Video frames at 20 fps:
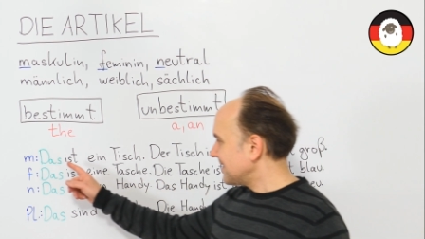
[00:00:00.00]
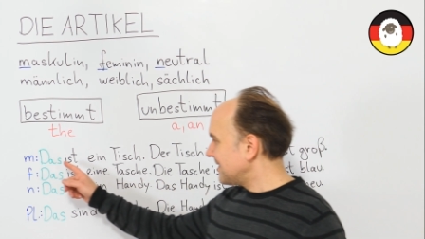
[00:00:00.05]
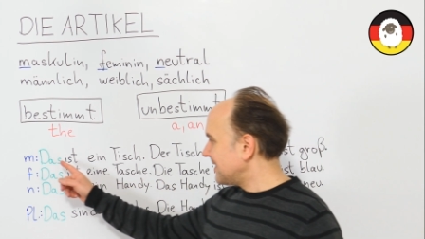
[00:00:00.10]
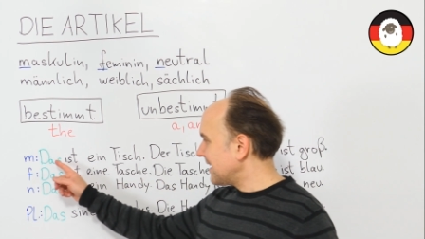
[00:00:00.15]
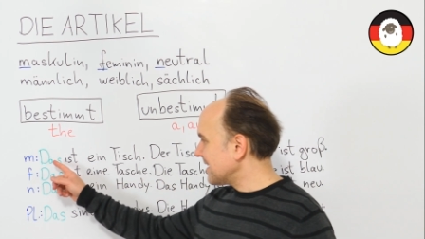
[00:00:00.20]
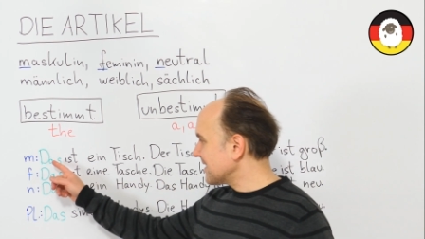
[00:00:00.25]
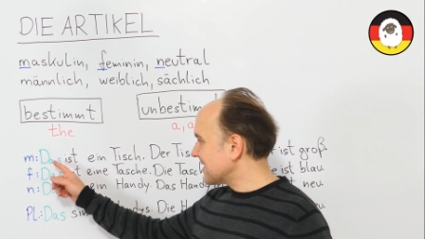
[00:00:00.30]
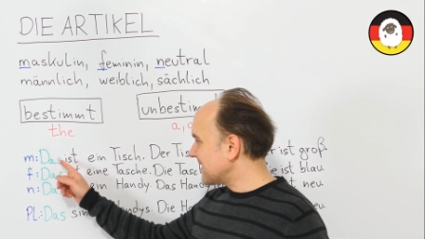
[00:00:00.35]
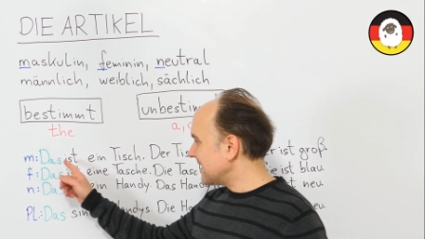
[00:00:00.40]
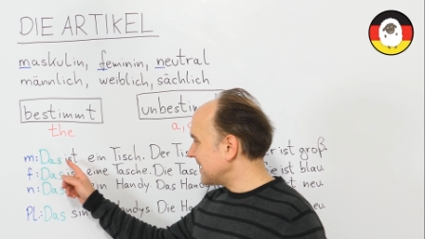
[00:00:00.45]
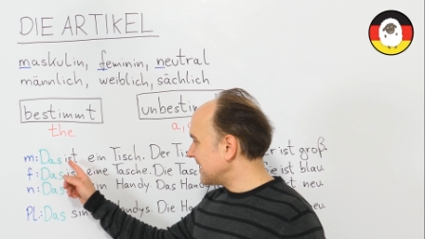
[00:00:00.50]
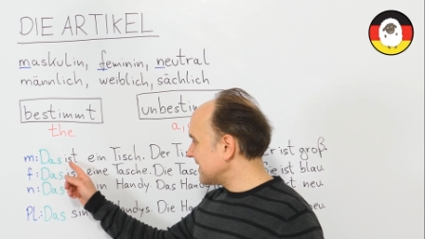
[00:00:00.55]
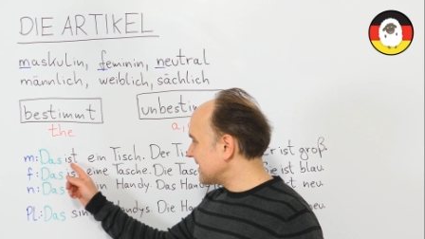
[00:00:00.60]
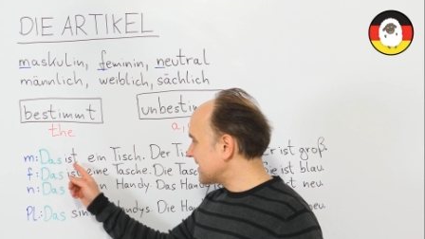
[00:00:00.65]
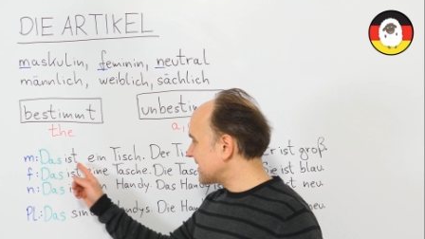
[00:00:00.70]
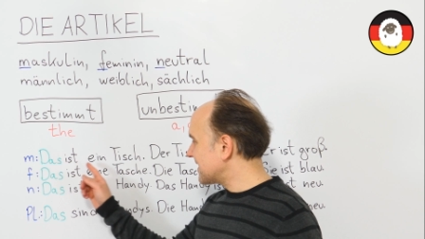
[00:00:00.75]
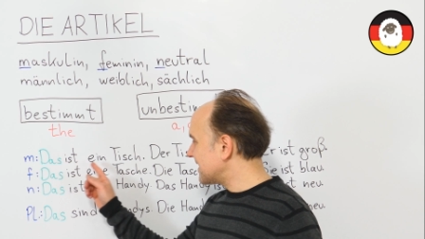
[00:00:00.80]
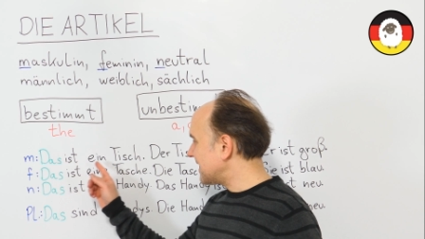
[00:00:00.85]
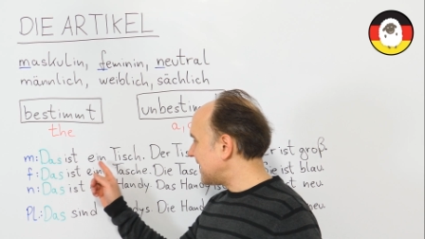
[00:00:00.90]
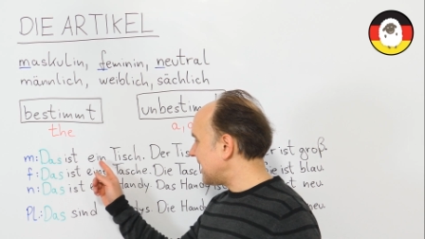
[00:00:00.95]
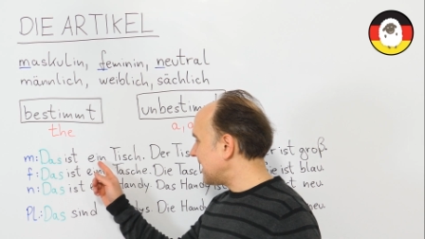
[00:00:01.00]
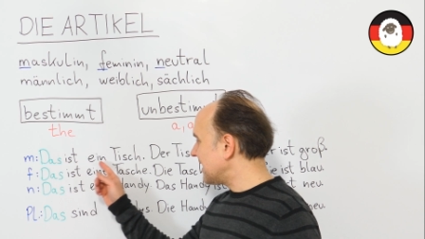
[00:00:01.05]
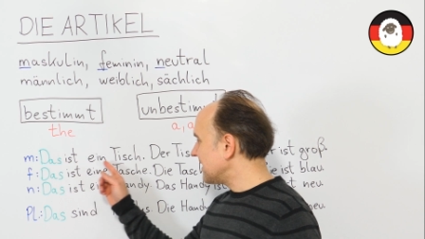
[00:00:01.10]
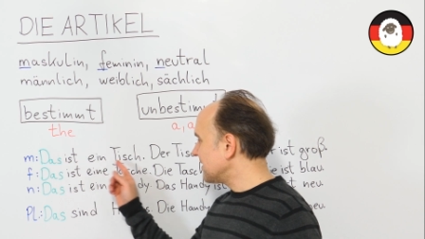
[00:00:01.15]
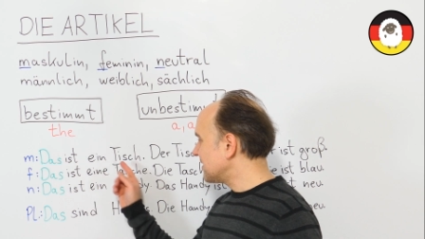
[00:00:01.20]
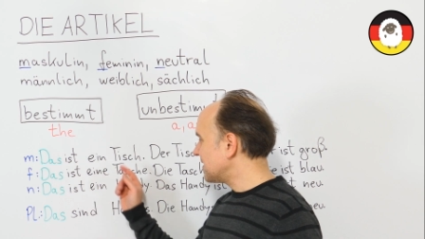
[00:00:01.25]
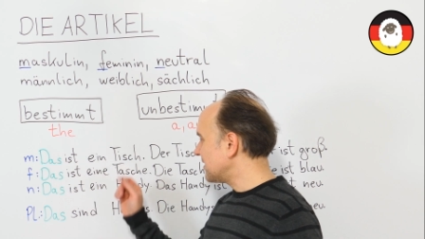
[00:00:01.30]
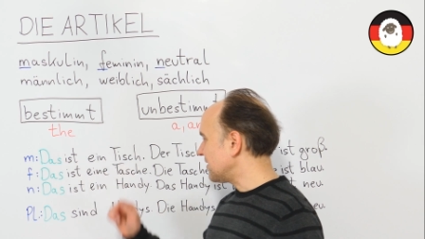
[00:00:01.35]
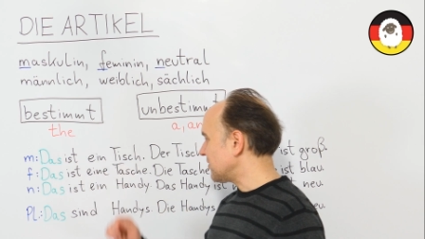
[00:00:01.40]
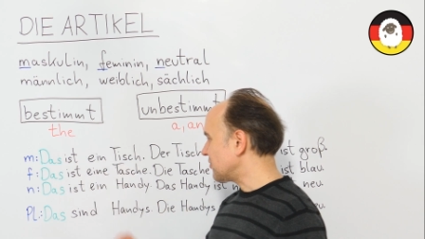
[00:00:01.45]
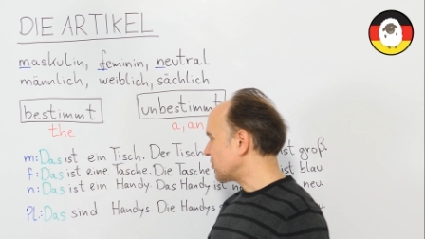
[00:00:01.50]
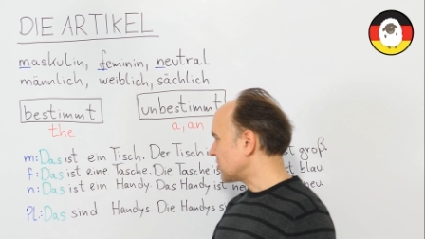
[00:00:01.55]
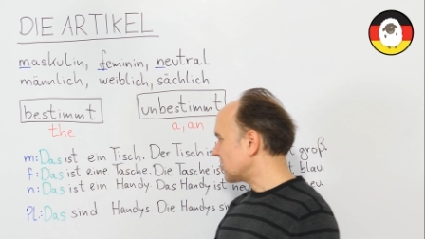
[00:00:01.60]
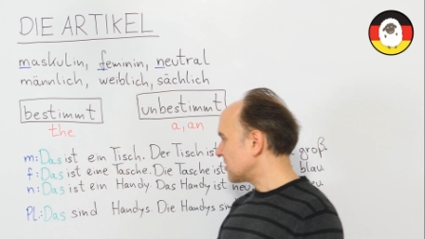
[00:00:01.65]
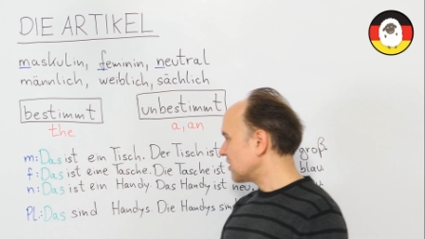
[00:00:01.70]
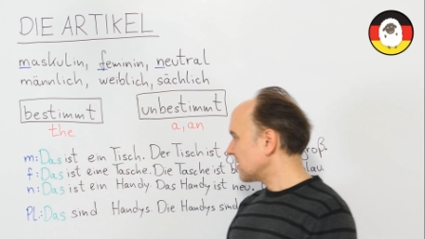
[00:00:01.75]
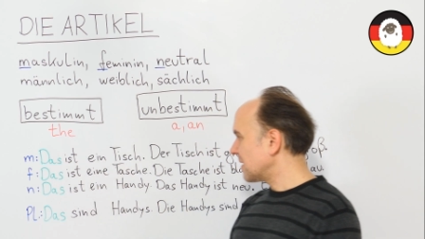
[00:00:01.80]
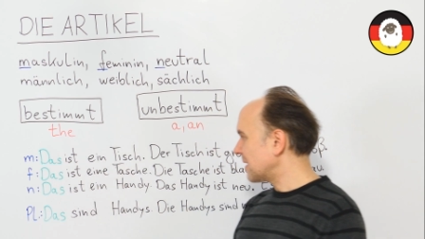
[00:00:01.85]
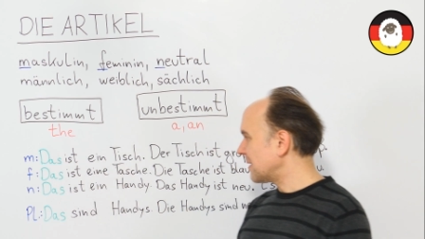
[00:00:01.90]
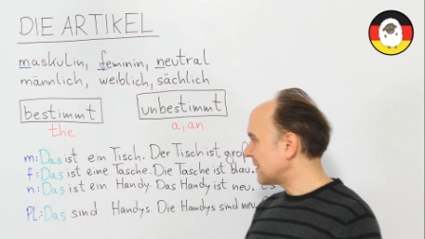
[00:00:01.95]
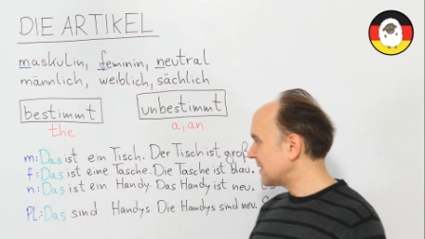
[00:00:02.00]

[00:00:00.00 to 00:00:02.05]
Das ist ein Tisch.